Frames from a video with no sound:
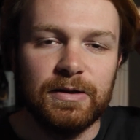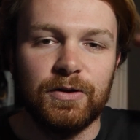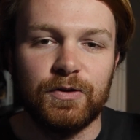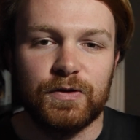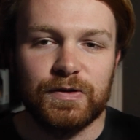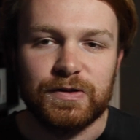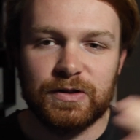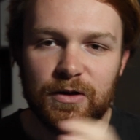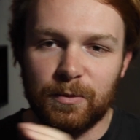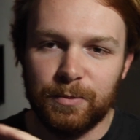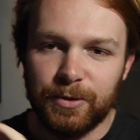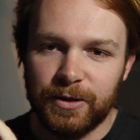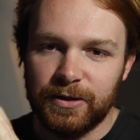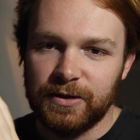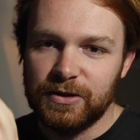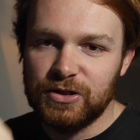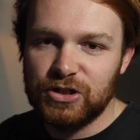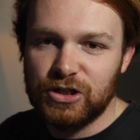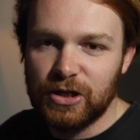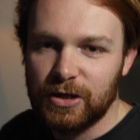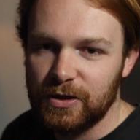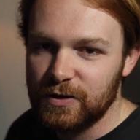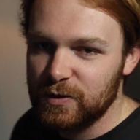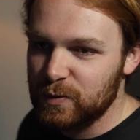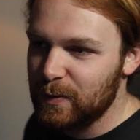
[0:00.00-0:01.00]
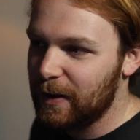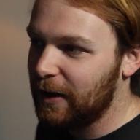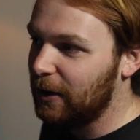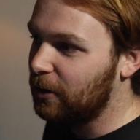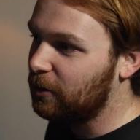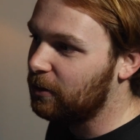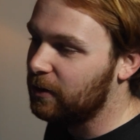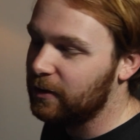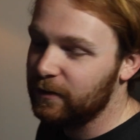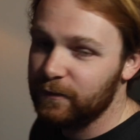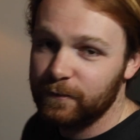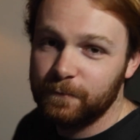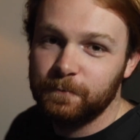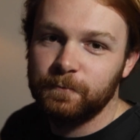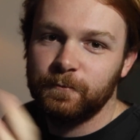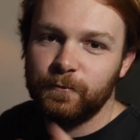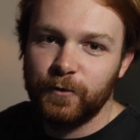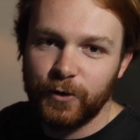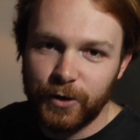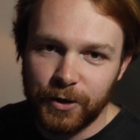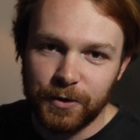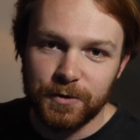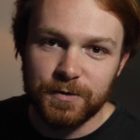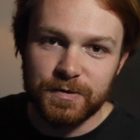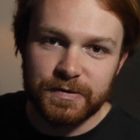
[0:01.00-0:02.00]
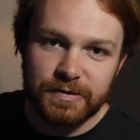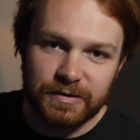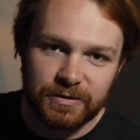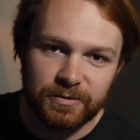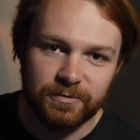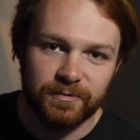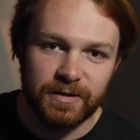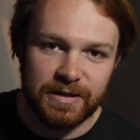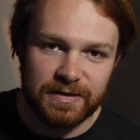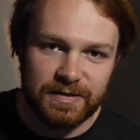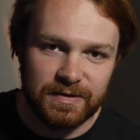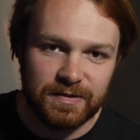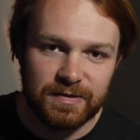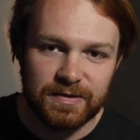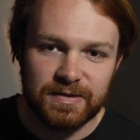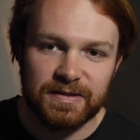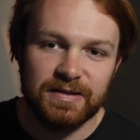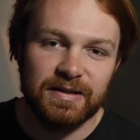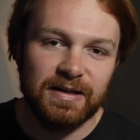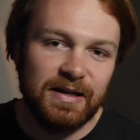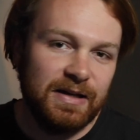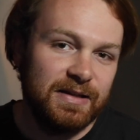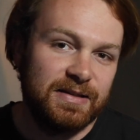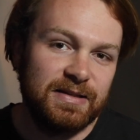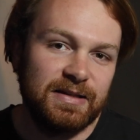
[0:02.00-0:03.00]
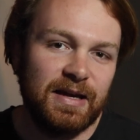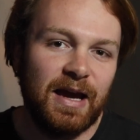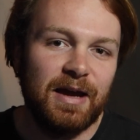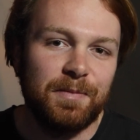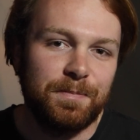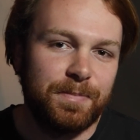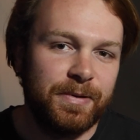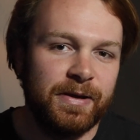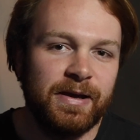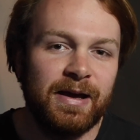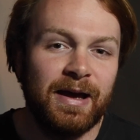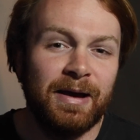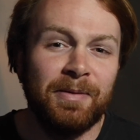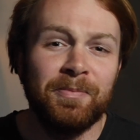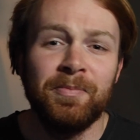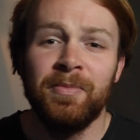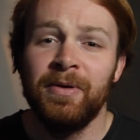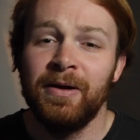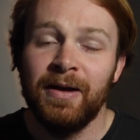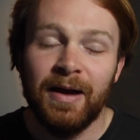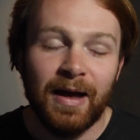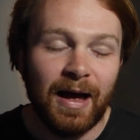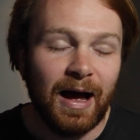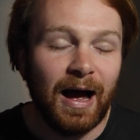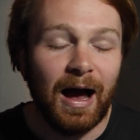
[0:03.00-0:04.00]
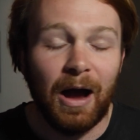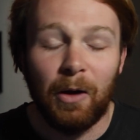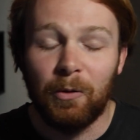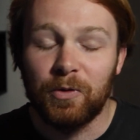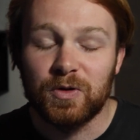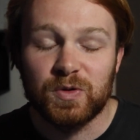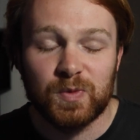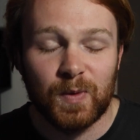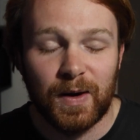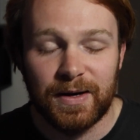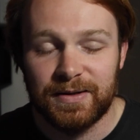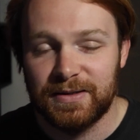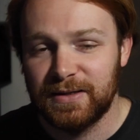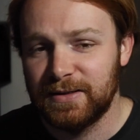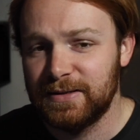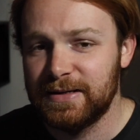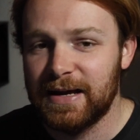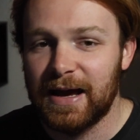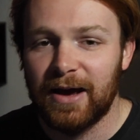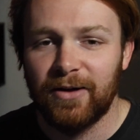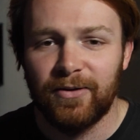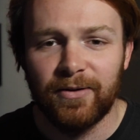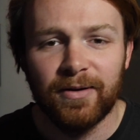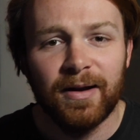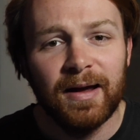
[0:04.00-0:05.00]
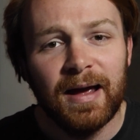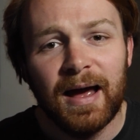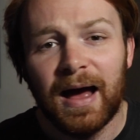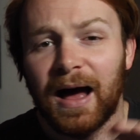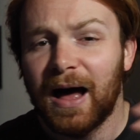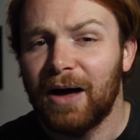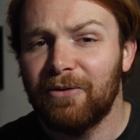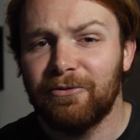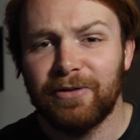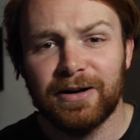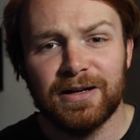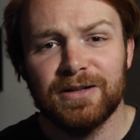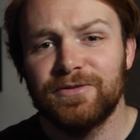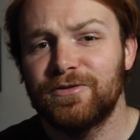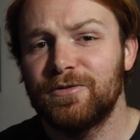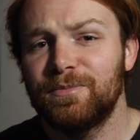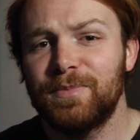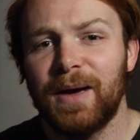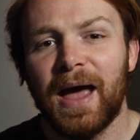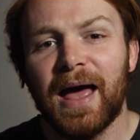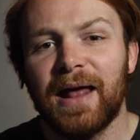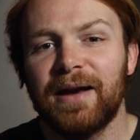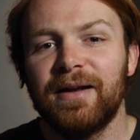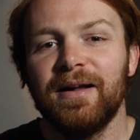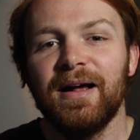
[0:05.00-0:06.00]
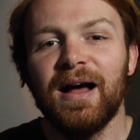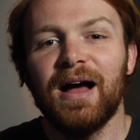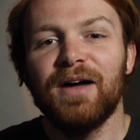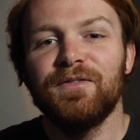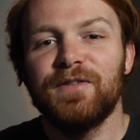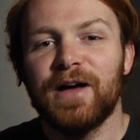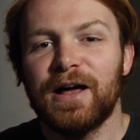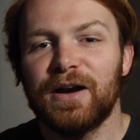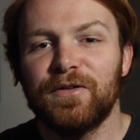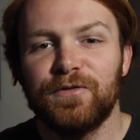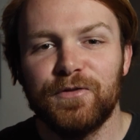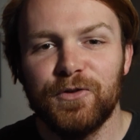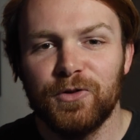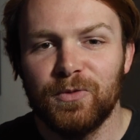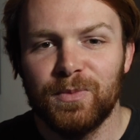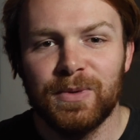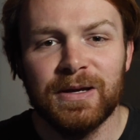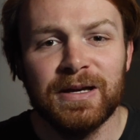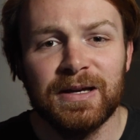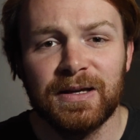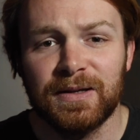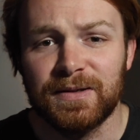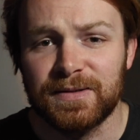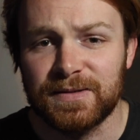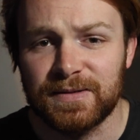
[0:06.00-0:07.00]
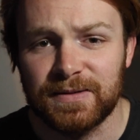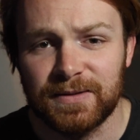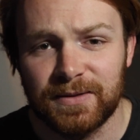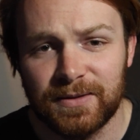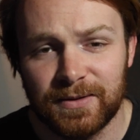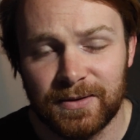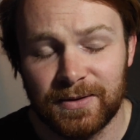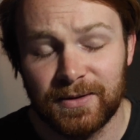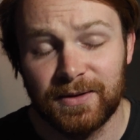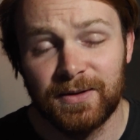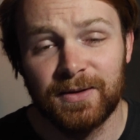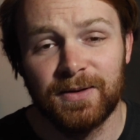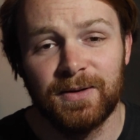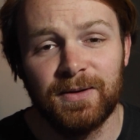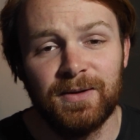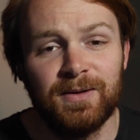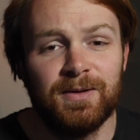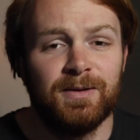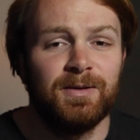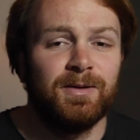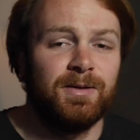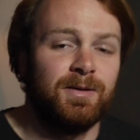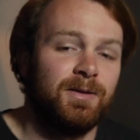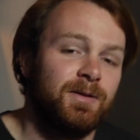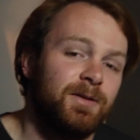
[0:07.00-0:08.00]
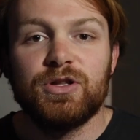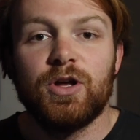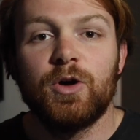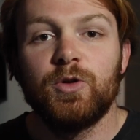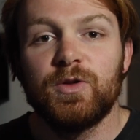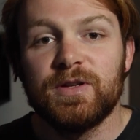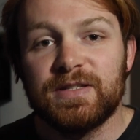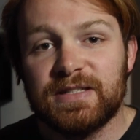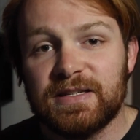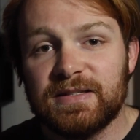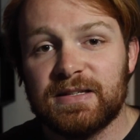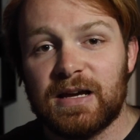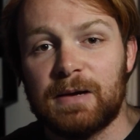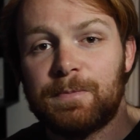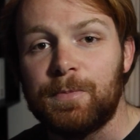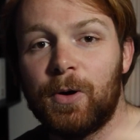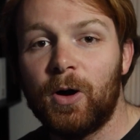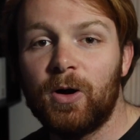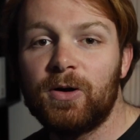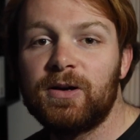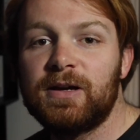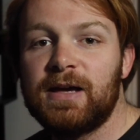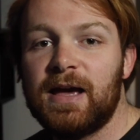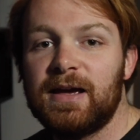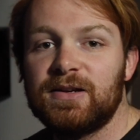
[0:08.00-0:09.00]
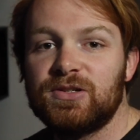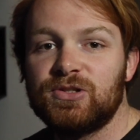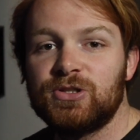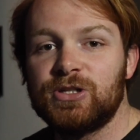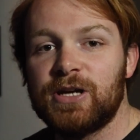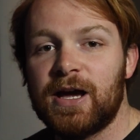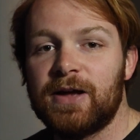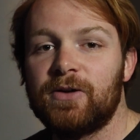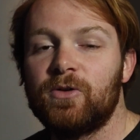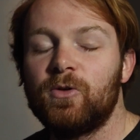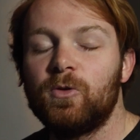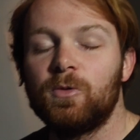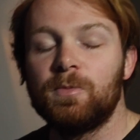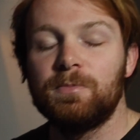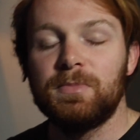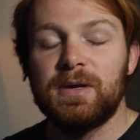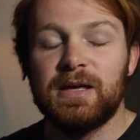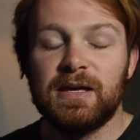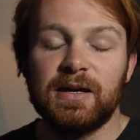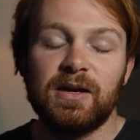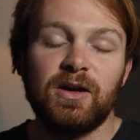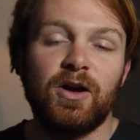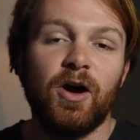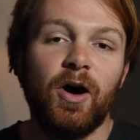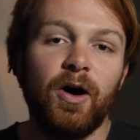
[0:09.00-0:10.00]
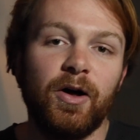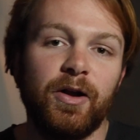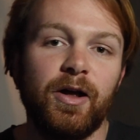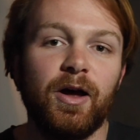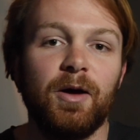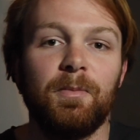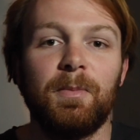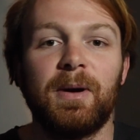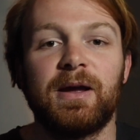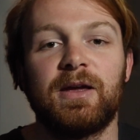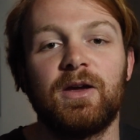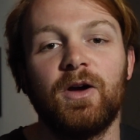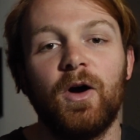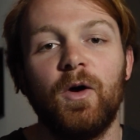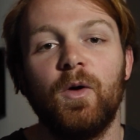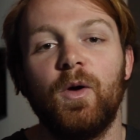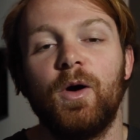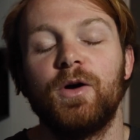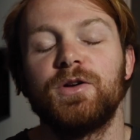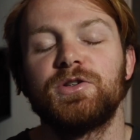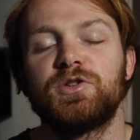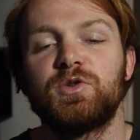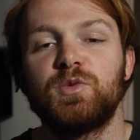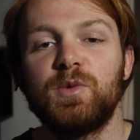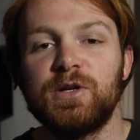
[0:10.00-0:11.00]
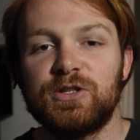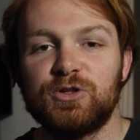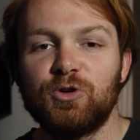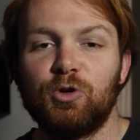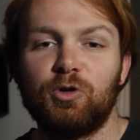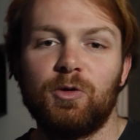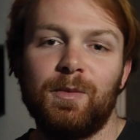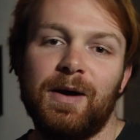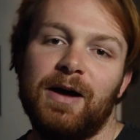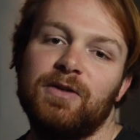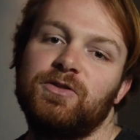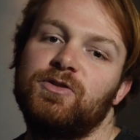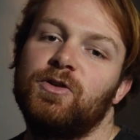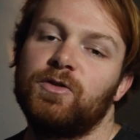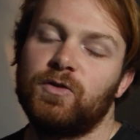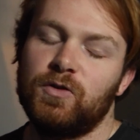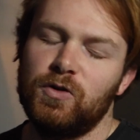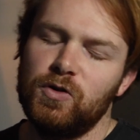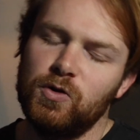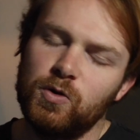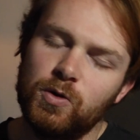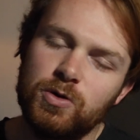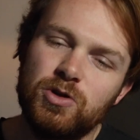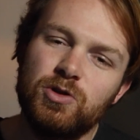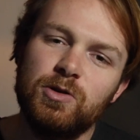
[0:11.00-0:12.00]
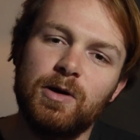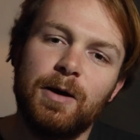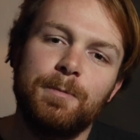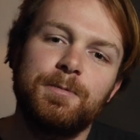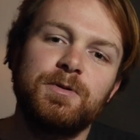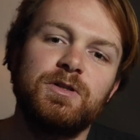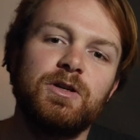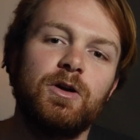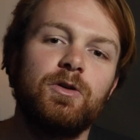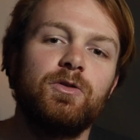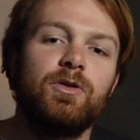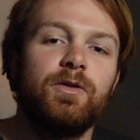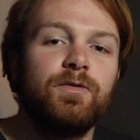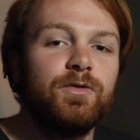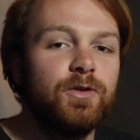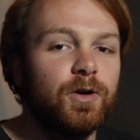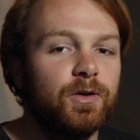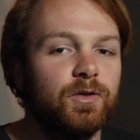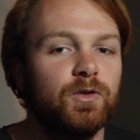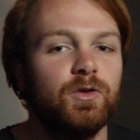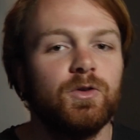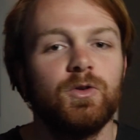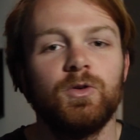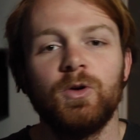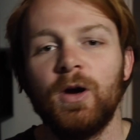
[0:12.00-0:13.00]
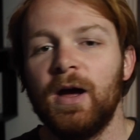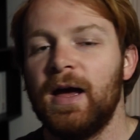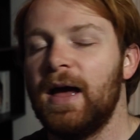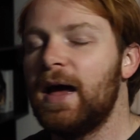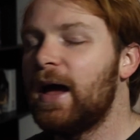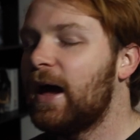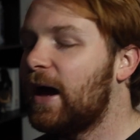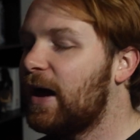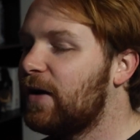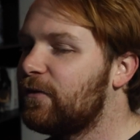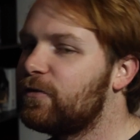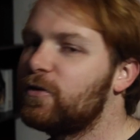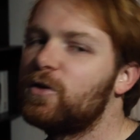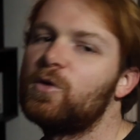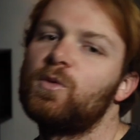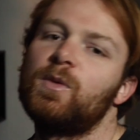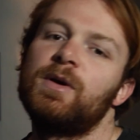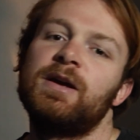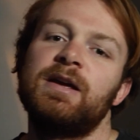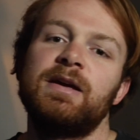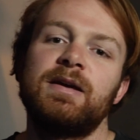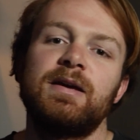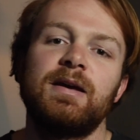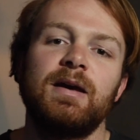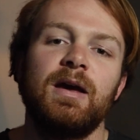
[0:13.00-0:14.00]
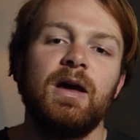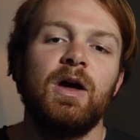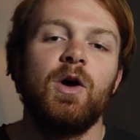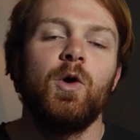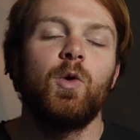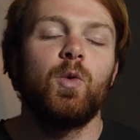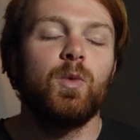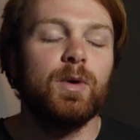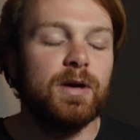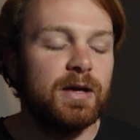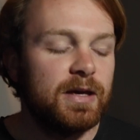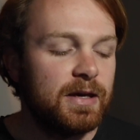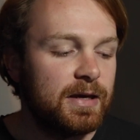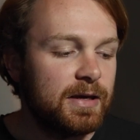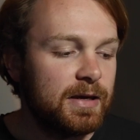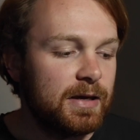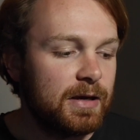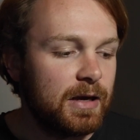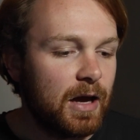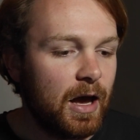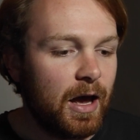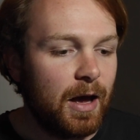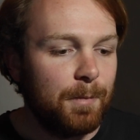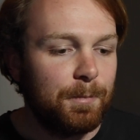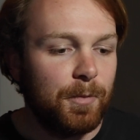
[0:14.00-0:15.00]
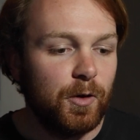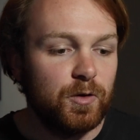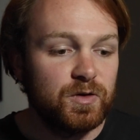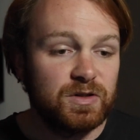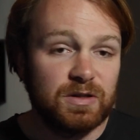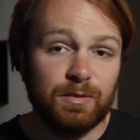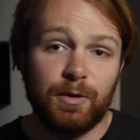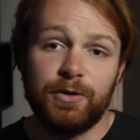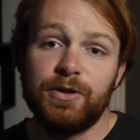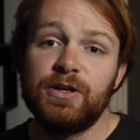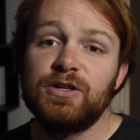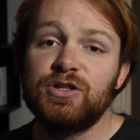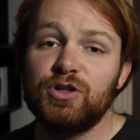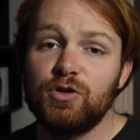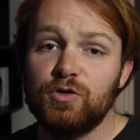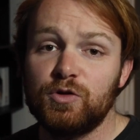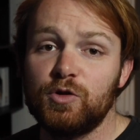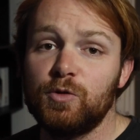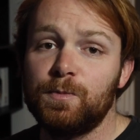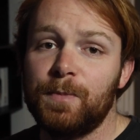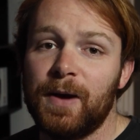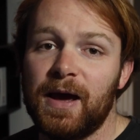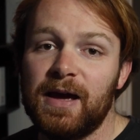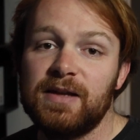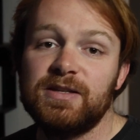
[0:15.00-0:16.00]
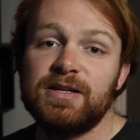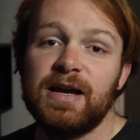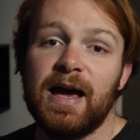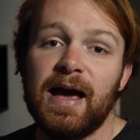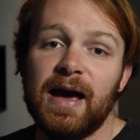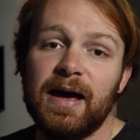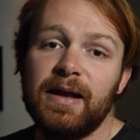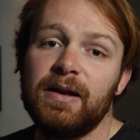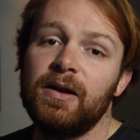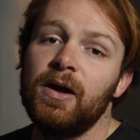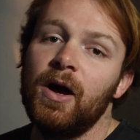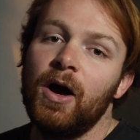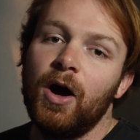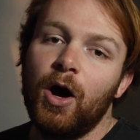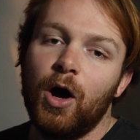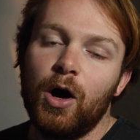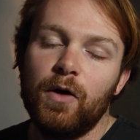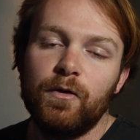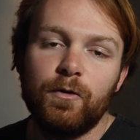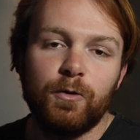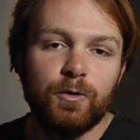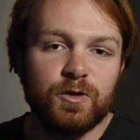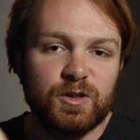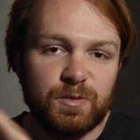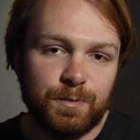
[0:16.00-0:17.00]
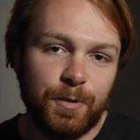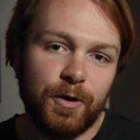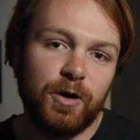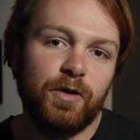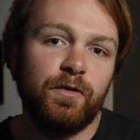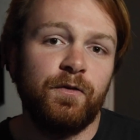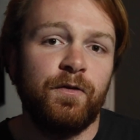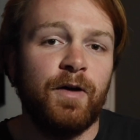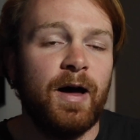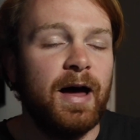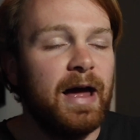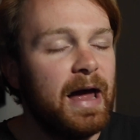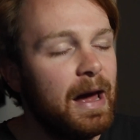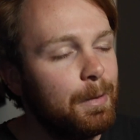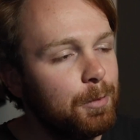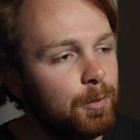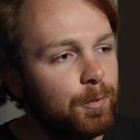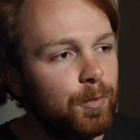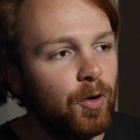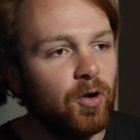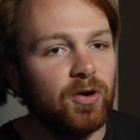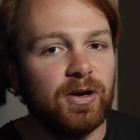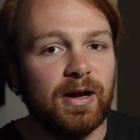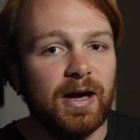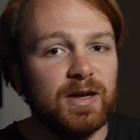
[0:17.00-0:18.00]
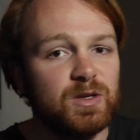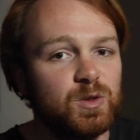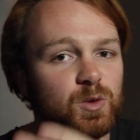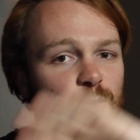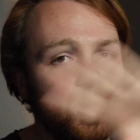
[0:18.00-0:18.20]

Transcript: looks completely shit as well for those reasons. It's 8 p.m. I was winding down. I'm ready for bed. I've had a few beers. Whilst I've got your attention though, this is a podcast channel. Me and Connor, my co-host, we talk about Doctor Who, a new episode of Doctor Who every week. We post them on this YouTube page and over on Spotify, Apple Podcasts,